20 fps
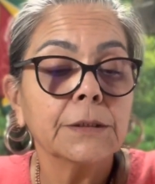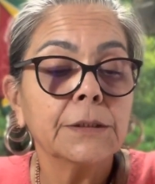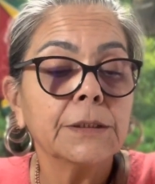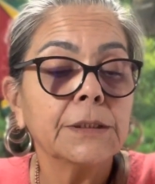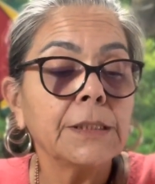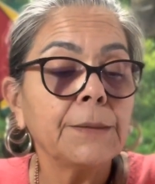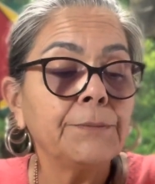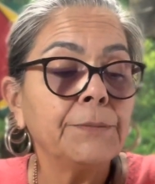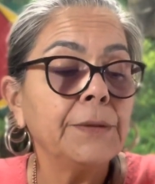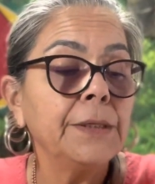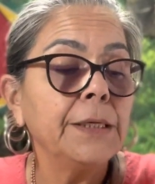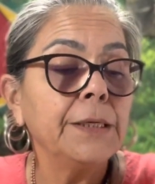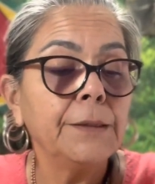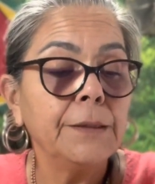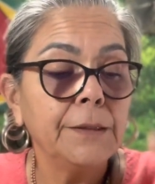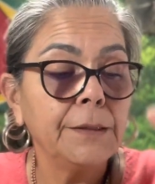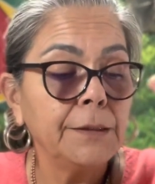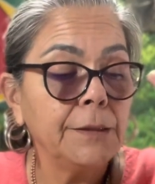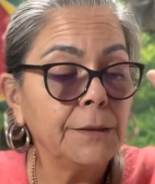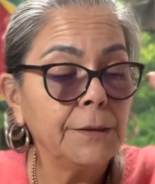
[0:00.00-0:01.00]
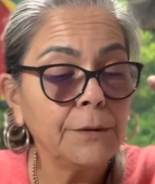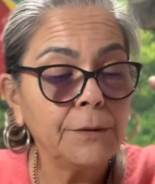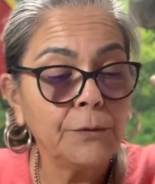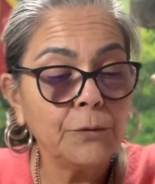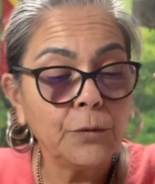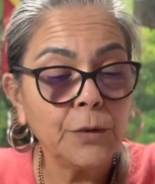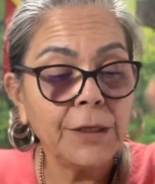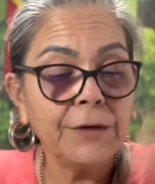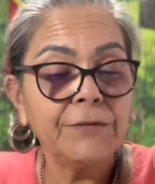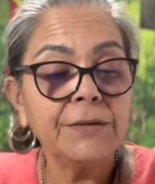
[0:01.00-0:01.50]
something,
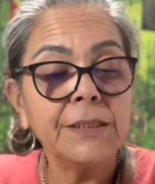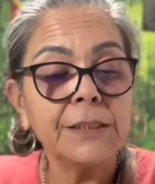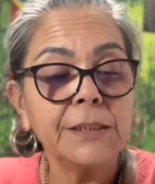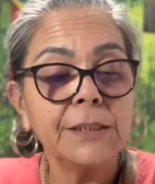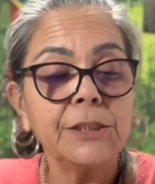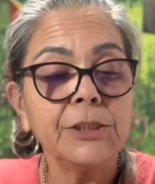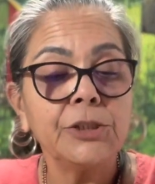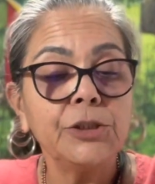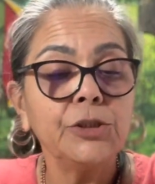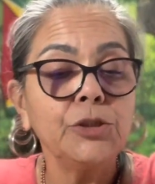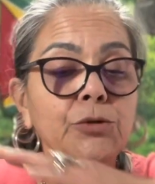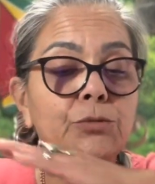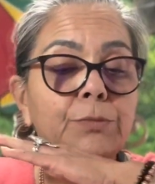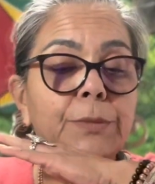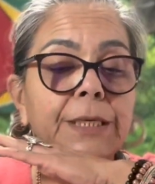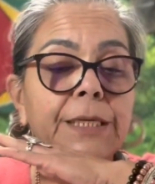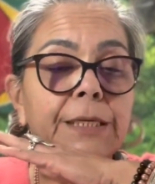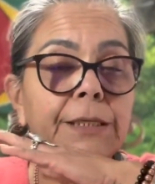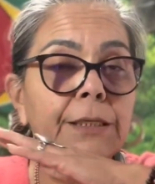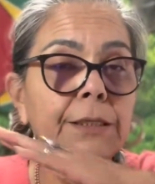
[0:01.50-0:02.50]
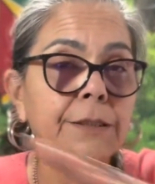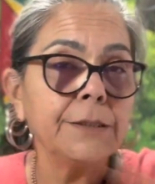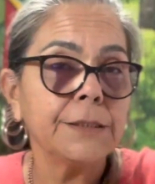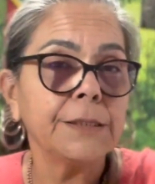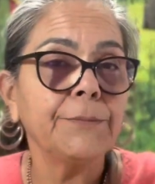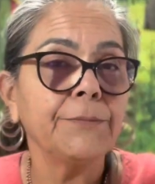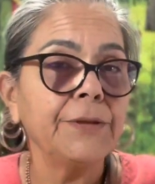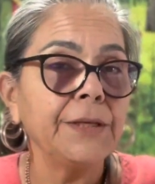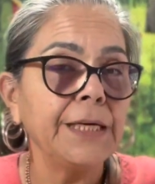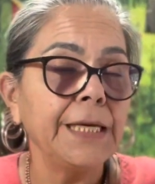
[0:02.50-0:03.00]
whatever decision you made,
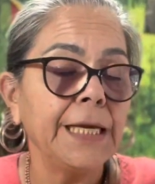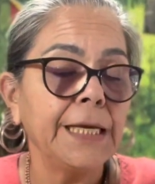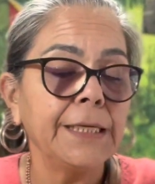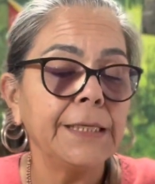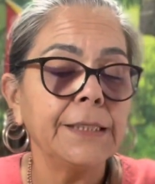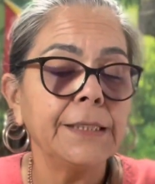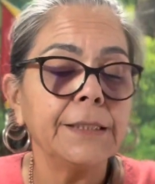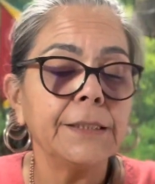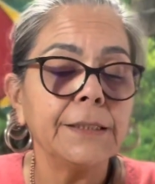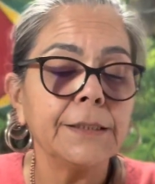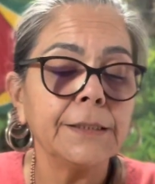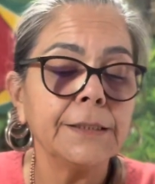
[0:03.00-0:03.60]
something ended.